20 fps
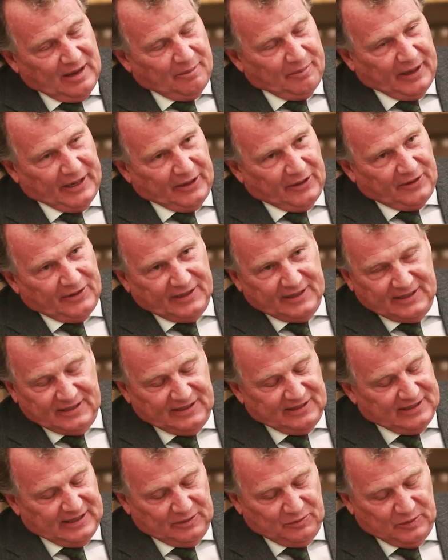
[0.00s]

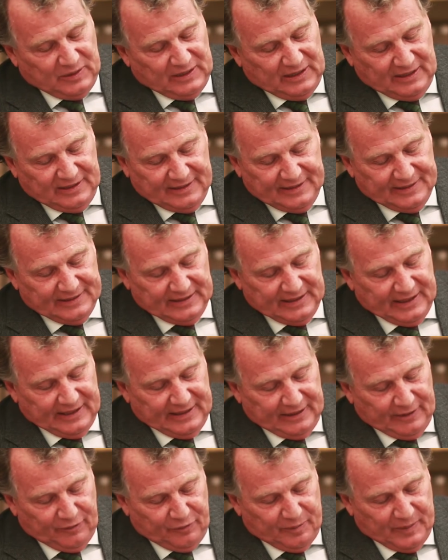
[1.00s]
priorities that we did in the
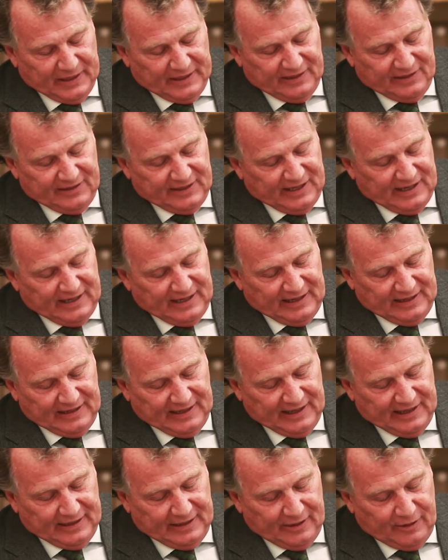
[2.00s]
area of medicine, in the
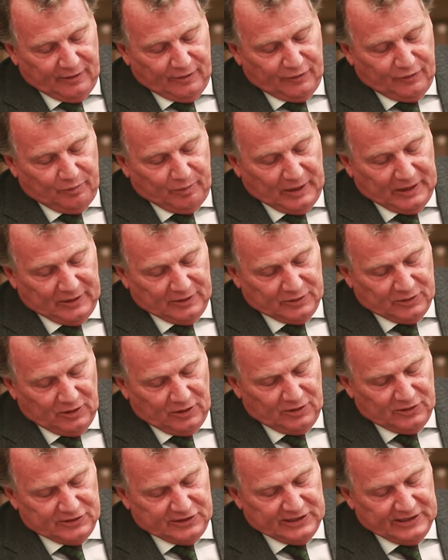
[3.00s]
area of
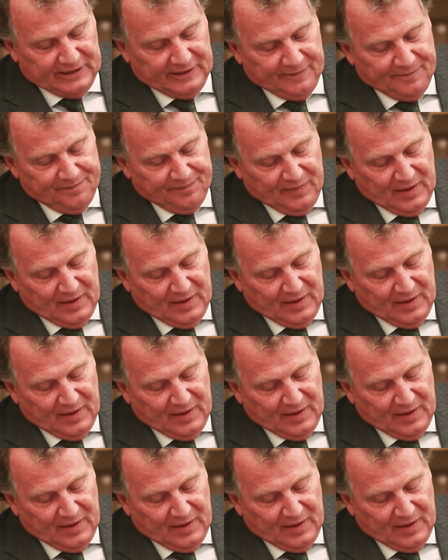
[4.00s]
paleontology,